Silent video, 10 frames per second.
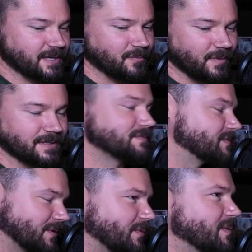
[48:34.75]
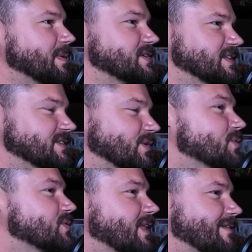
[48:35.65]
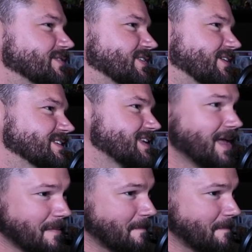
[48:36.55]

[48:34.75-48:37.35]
we mentioned the social adversaries.